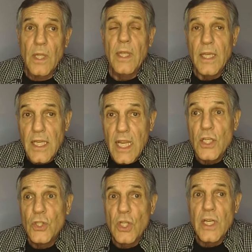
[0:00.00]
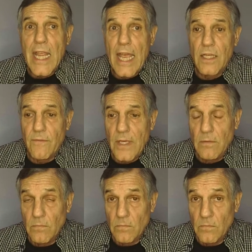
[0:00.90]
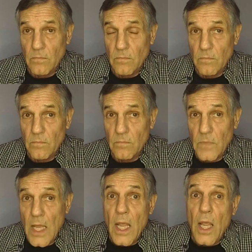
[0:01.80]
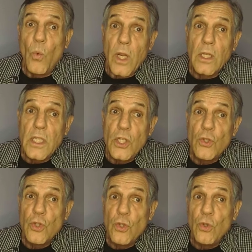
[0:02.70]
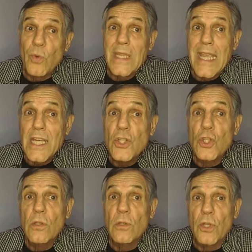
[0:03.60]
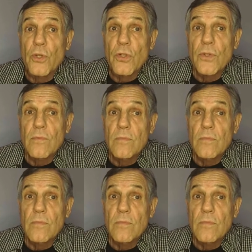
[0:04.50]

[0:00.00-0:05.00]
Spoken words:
Engage, study, activate. What can teachers do to engage learners?